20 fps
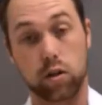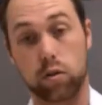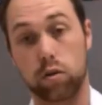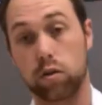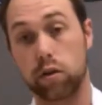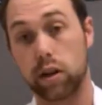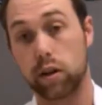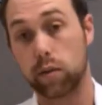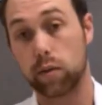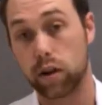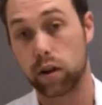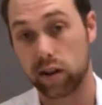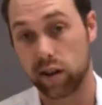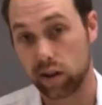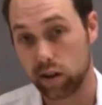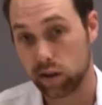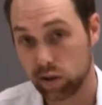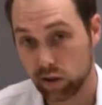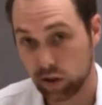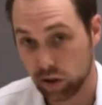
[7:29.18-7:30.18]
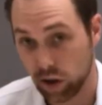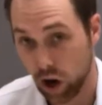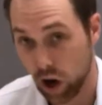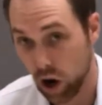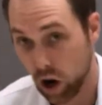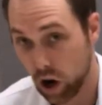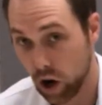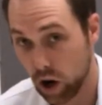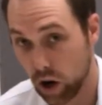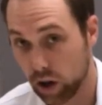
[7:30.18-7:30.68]
Don't go anywhere near your
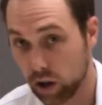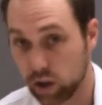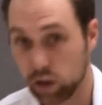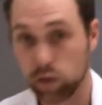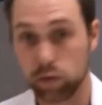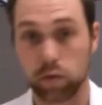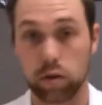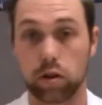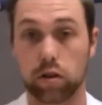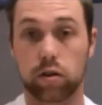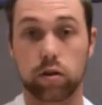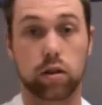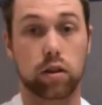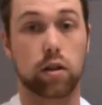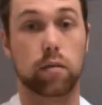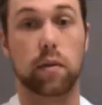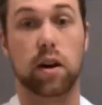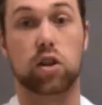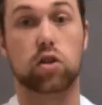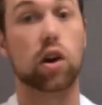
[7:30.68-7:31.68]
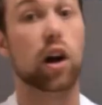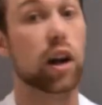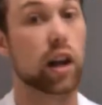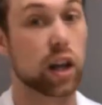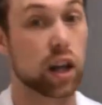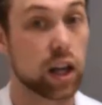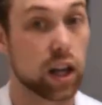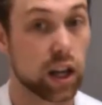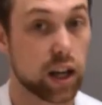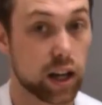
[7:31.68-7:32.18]
dog. You might try
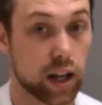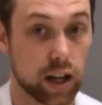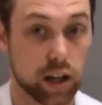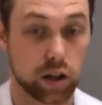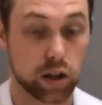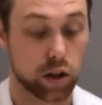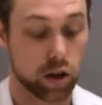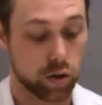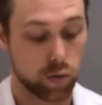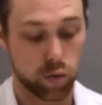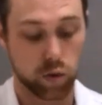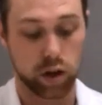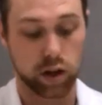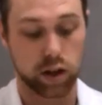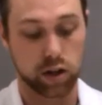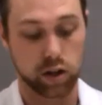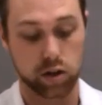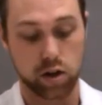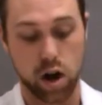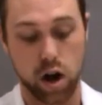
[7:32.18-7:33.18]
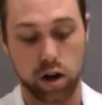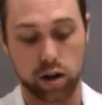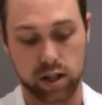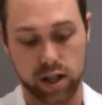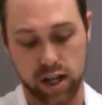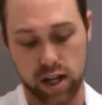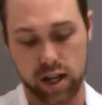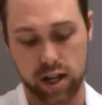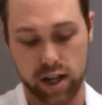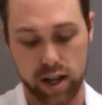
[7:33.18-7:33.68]
to eat it. You don't want your
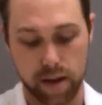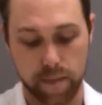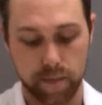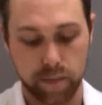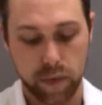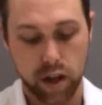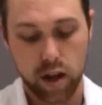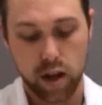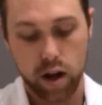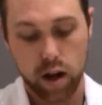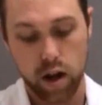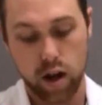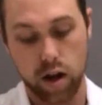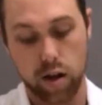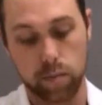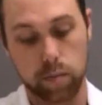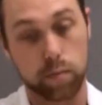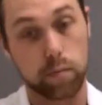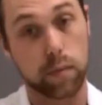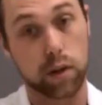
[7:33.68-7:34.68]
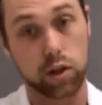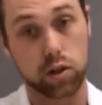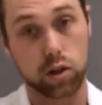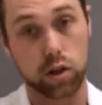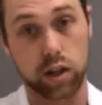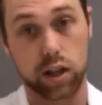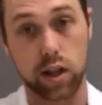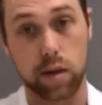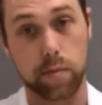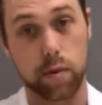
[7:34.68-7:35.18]
dog to eat it. Make
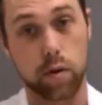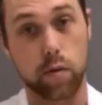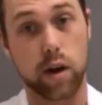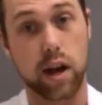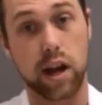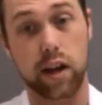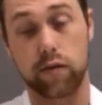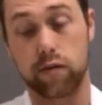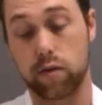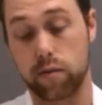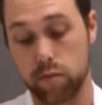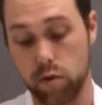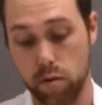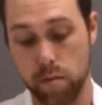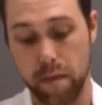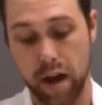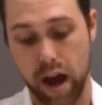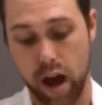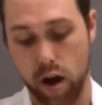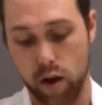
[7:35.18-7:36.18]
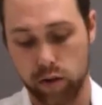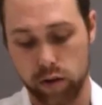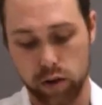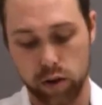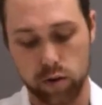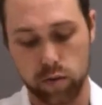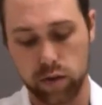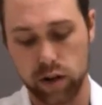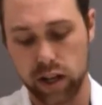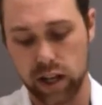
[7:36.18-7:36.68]
sure to keep it away from your
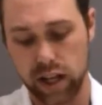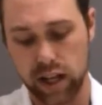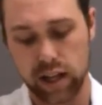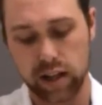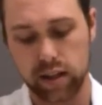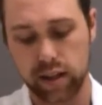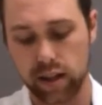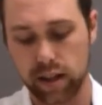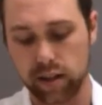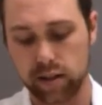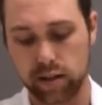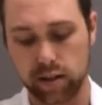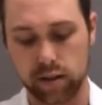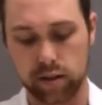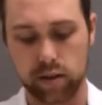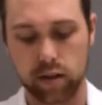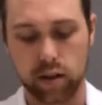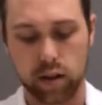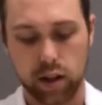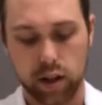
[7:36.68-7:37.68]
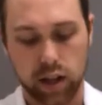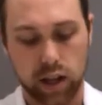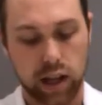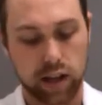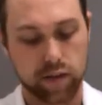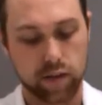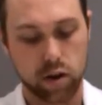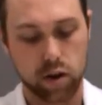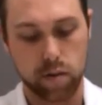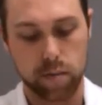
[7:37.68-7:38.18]
mouth. You don't want to eat this,
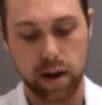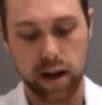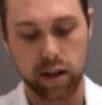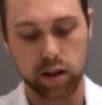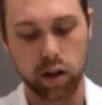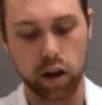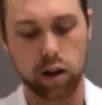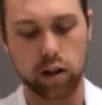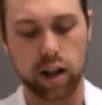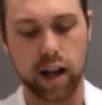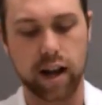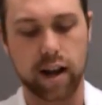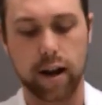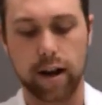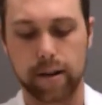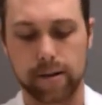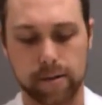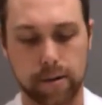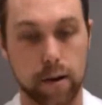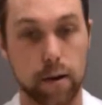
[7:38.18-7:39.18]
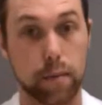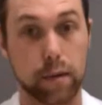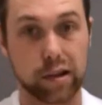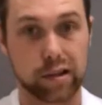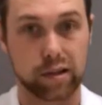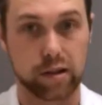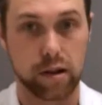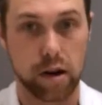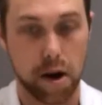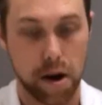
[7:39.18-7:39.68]
even though it might look like ice cream,
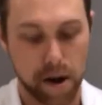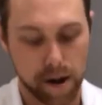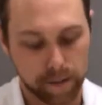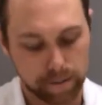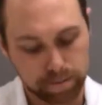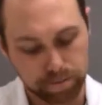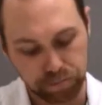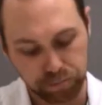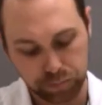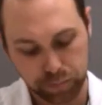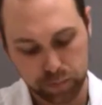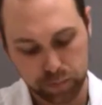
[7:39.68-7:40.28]
that's not.